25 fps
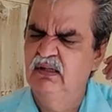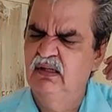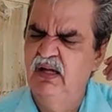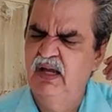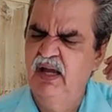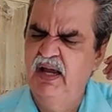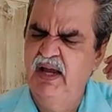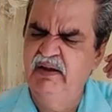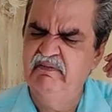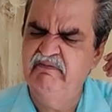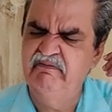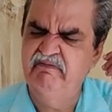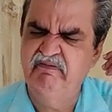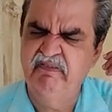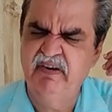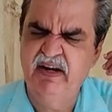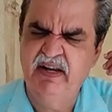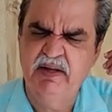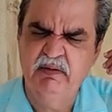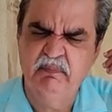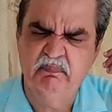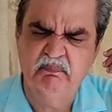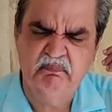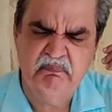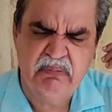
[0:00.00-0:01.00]

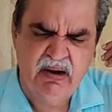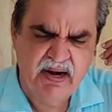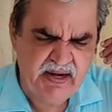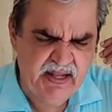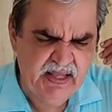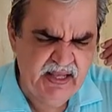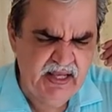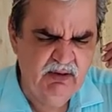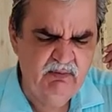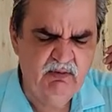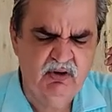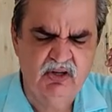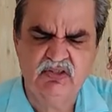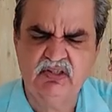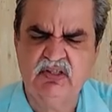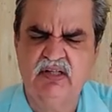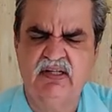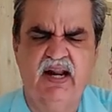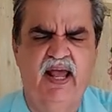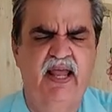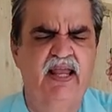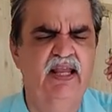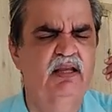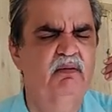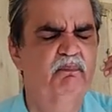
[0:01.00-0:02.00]
everybody was
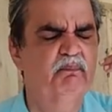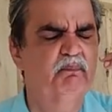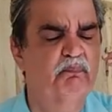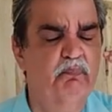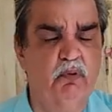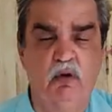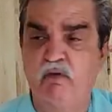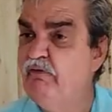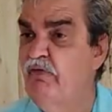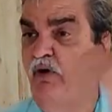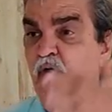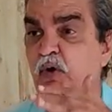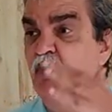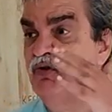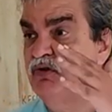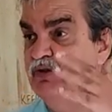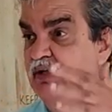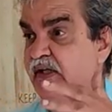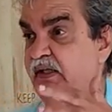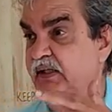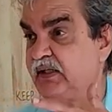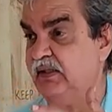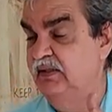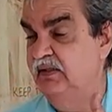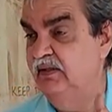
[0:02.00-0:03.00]
crying
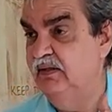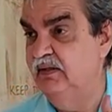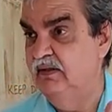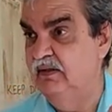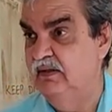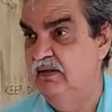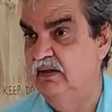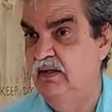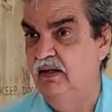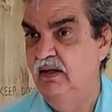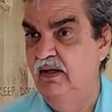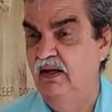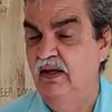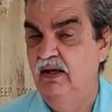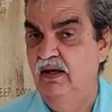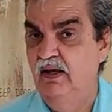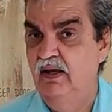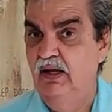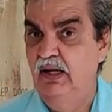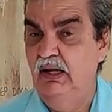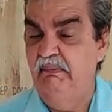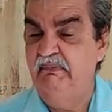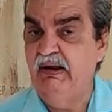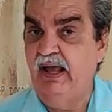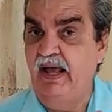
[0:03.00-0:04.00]
profusely.
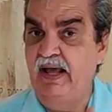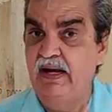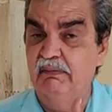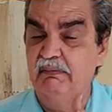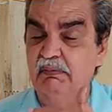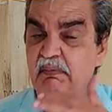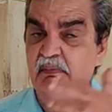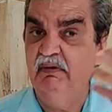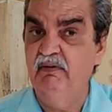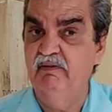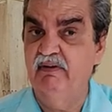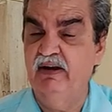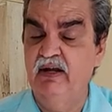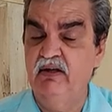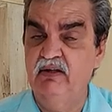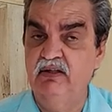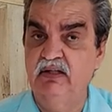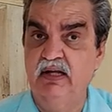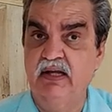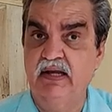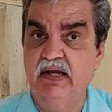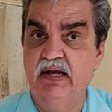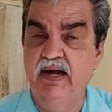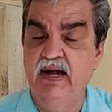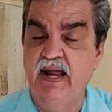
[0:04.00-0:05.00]
I mean, I remember when I was
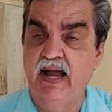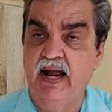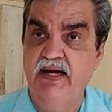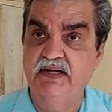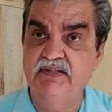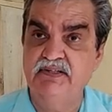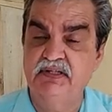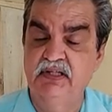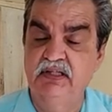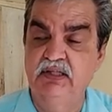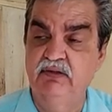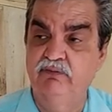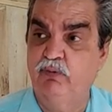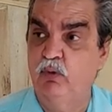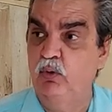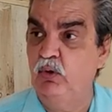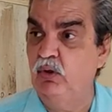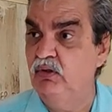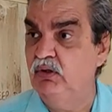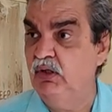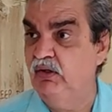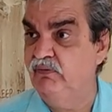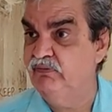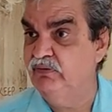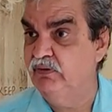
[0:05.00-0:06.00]
a kid, I had seen the photos
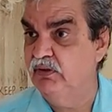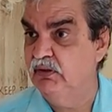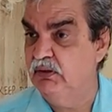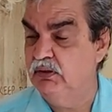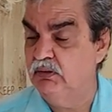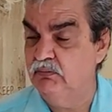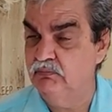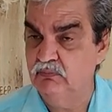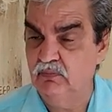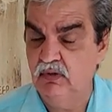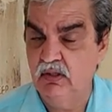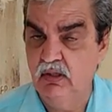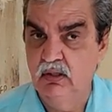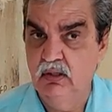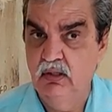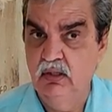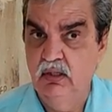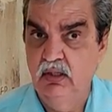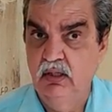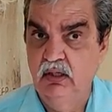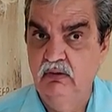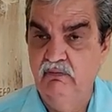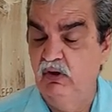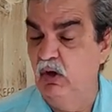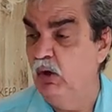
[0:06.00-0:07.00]
of
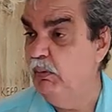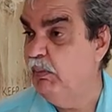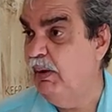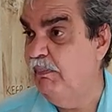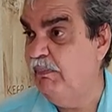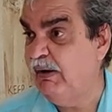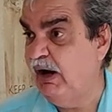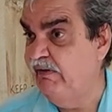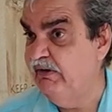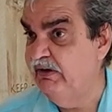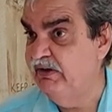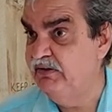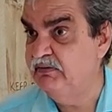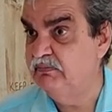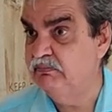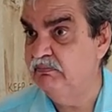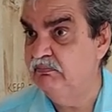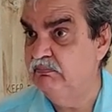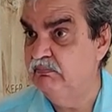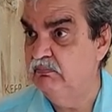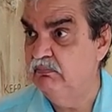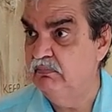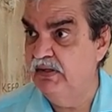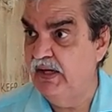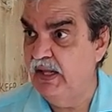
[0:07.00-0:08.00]
Vinoba Bhave's
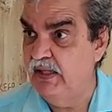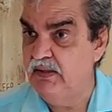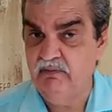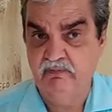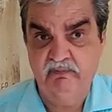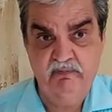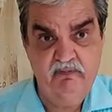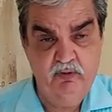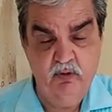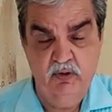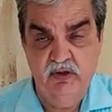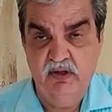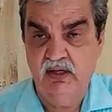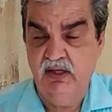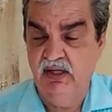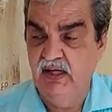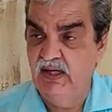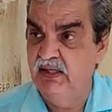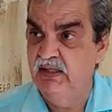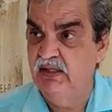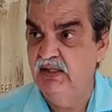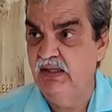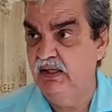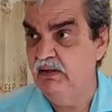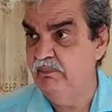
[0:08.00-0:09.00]
death funeral
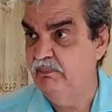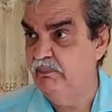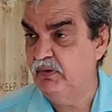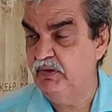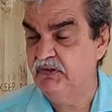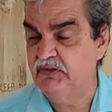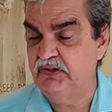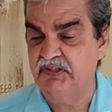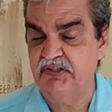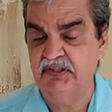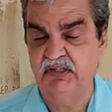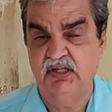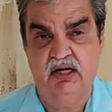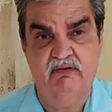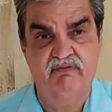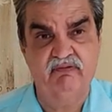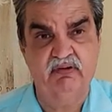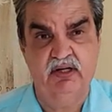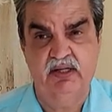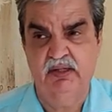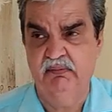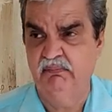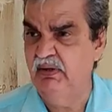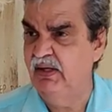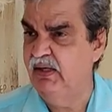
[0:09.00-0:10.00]
and that procession after
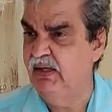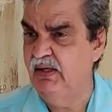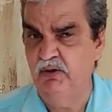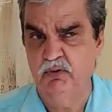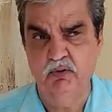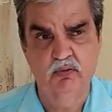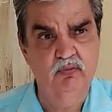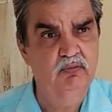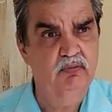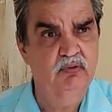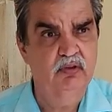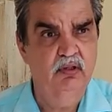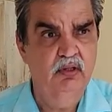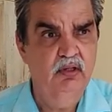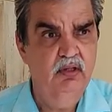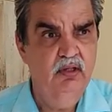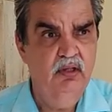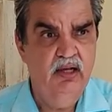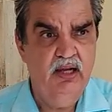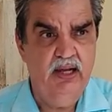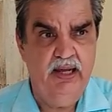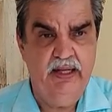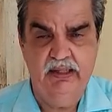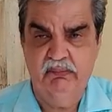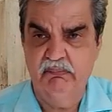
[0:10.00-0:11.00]
him. And
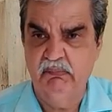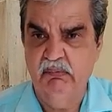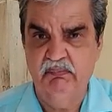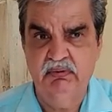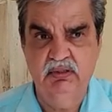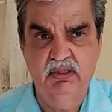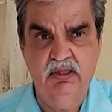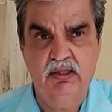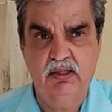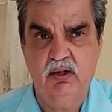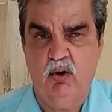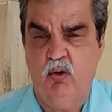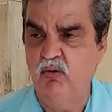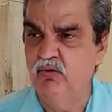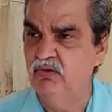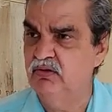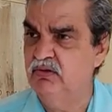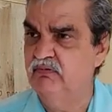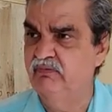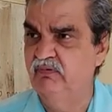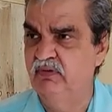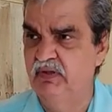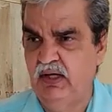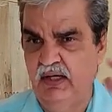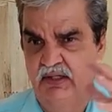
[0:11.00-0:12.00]
I remember the crowds.
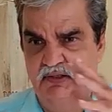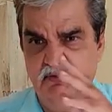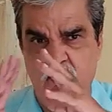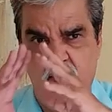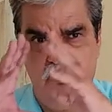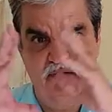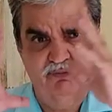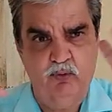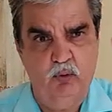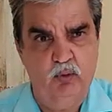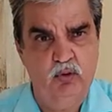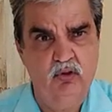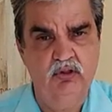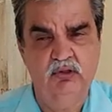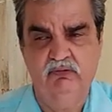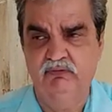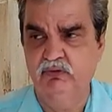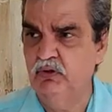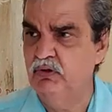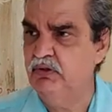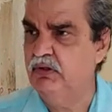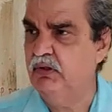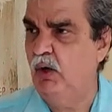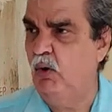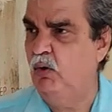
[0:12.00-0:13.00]
I saw the photos of
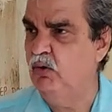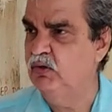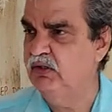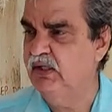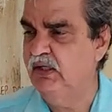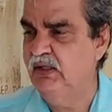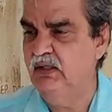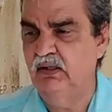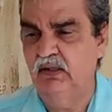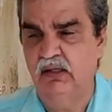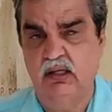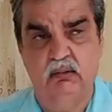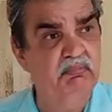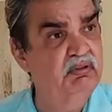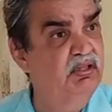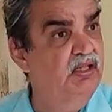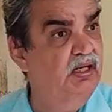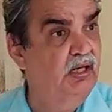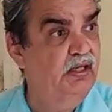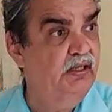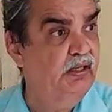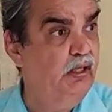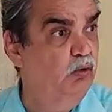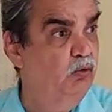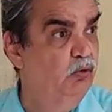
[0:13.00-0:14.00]
those crowds at
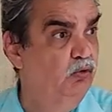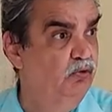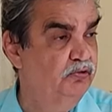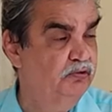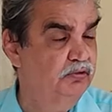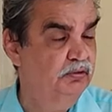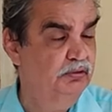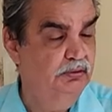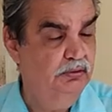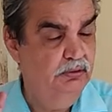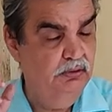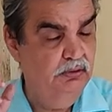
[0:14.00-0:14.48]
Rabindranath Tagore's